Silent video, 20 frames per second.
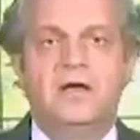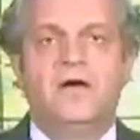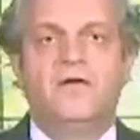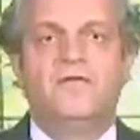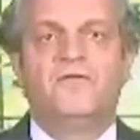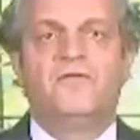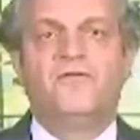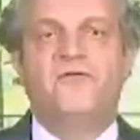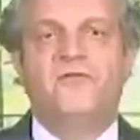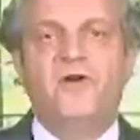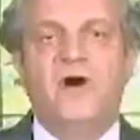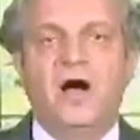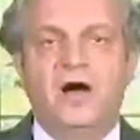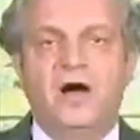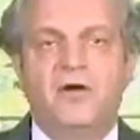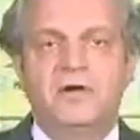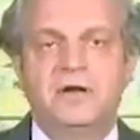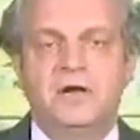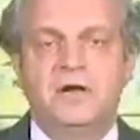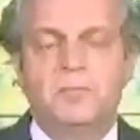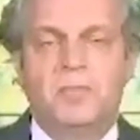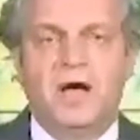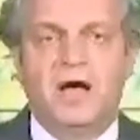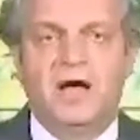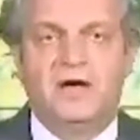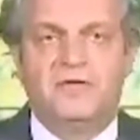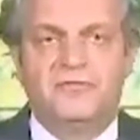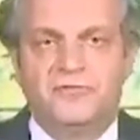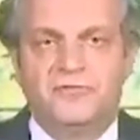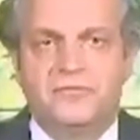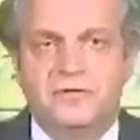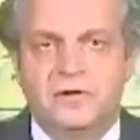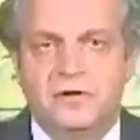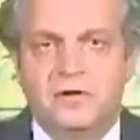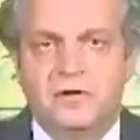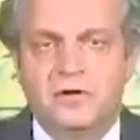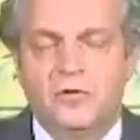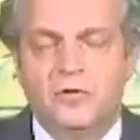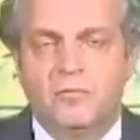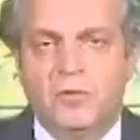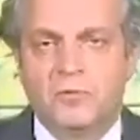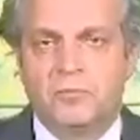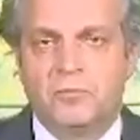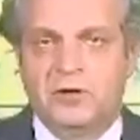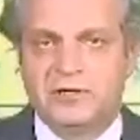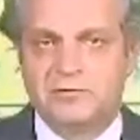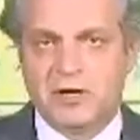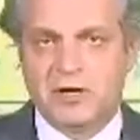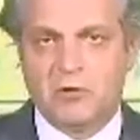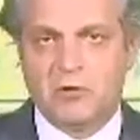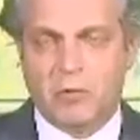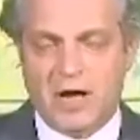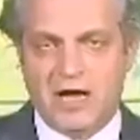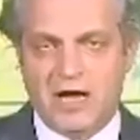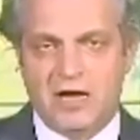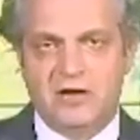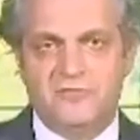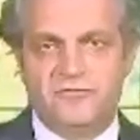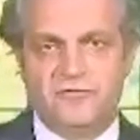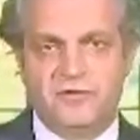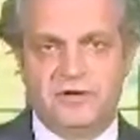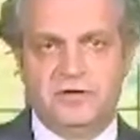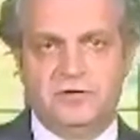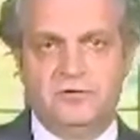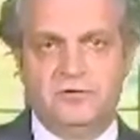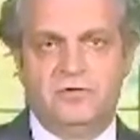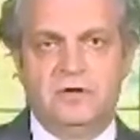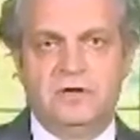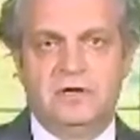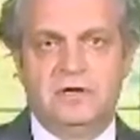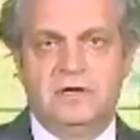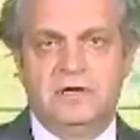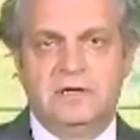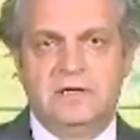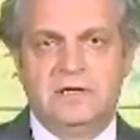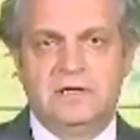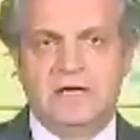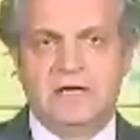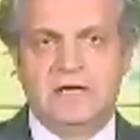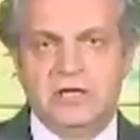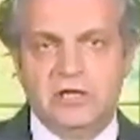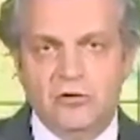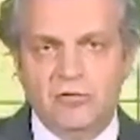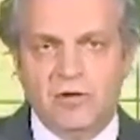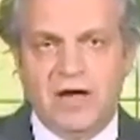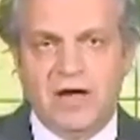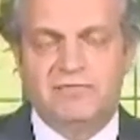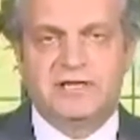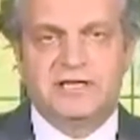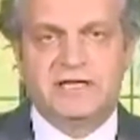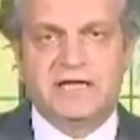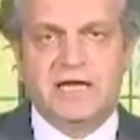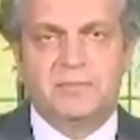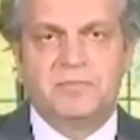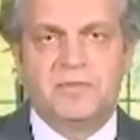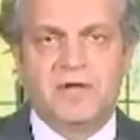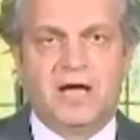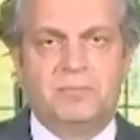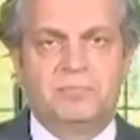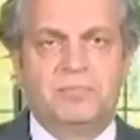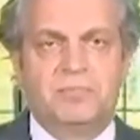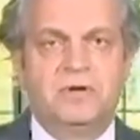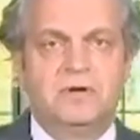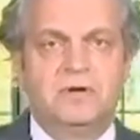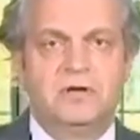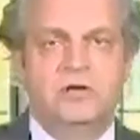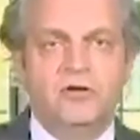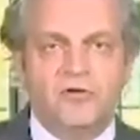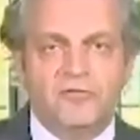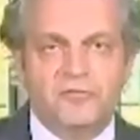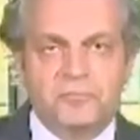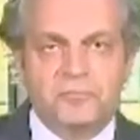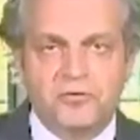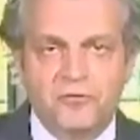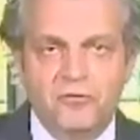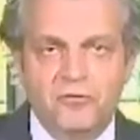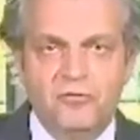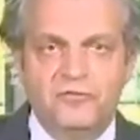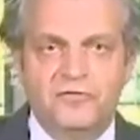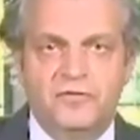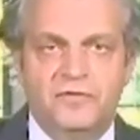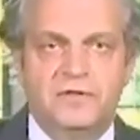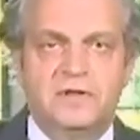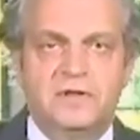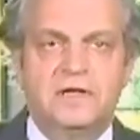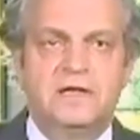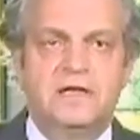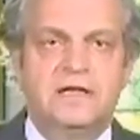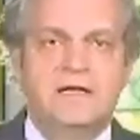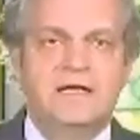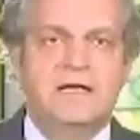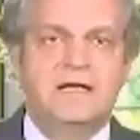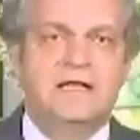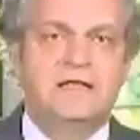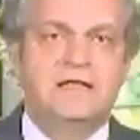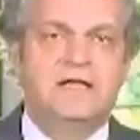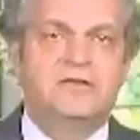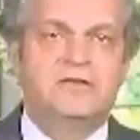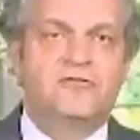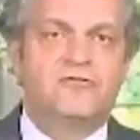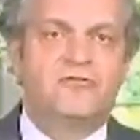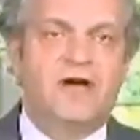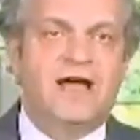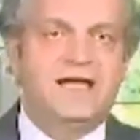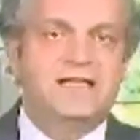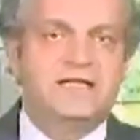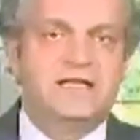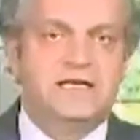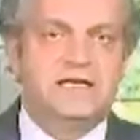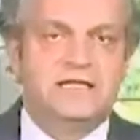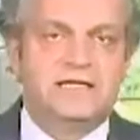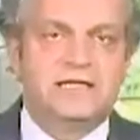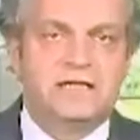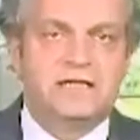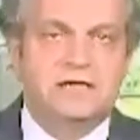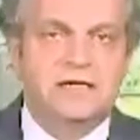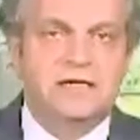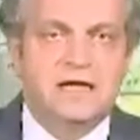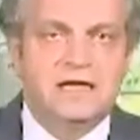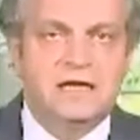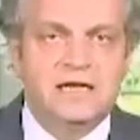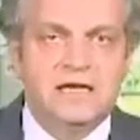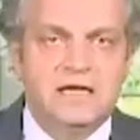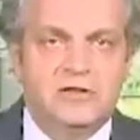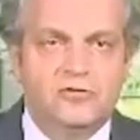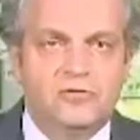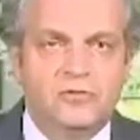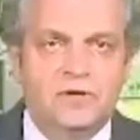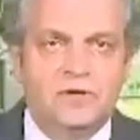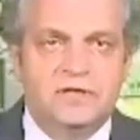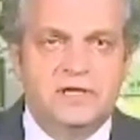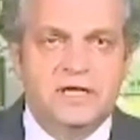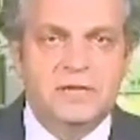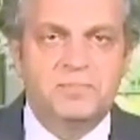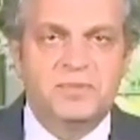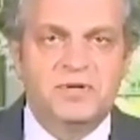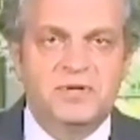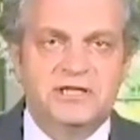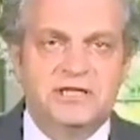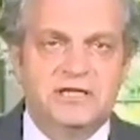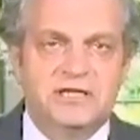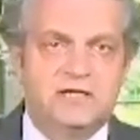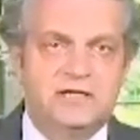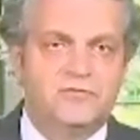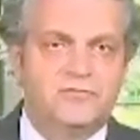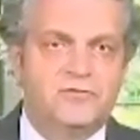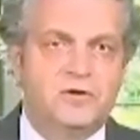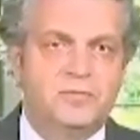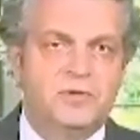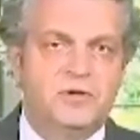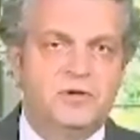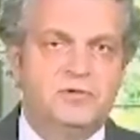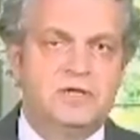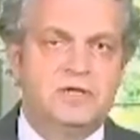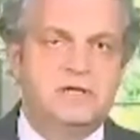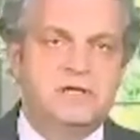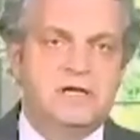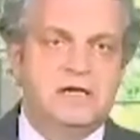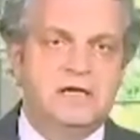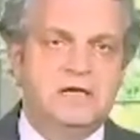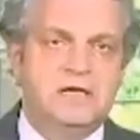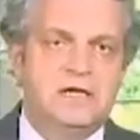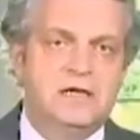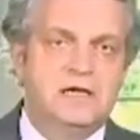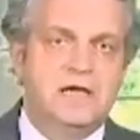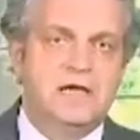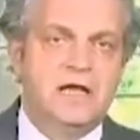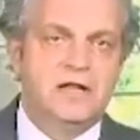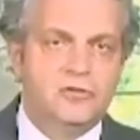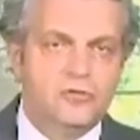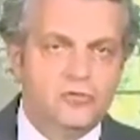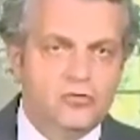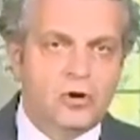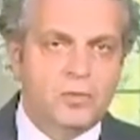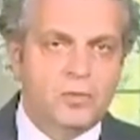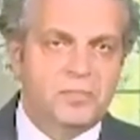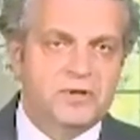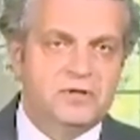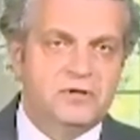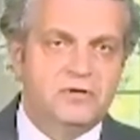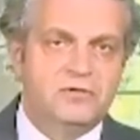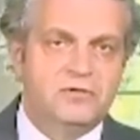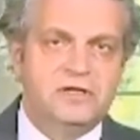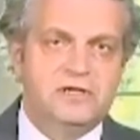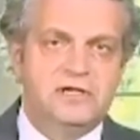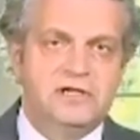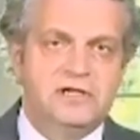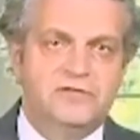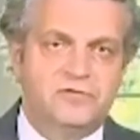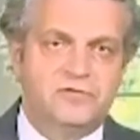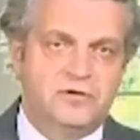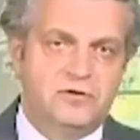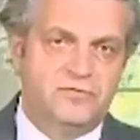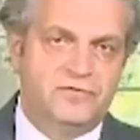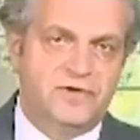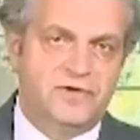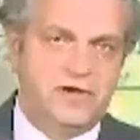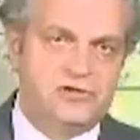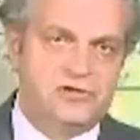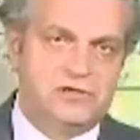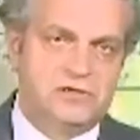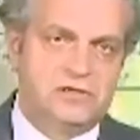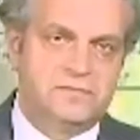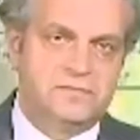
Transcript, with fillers: far and above what was required for you, and you have stepped up. You have proven that crises can lead to a deepened sense of community and new opportunities for innovation.